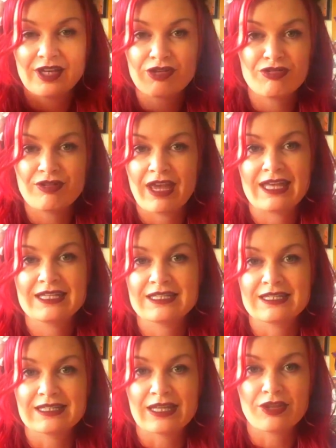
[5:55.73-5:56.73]

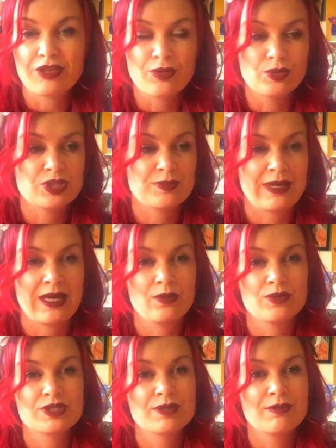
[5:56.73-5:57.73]
created and thought about
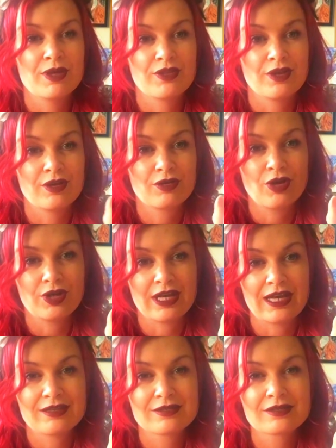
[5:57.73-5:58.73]
was the mother
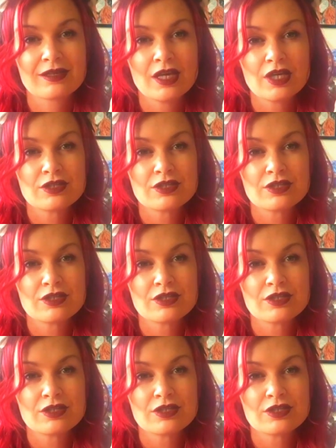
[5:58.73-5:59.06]
goddess.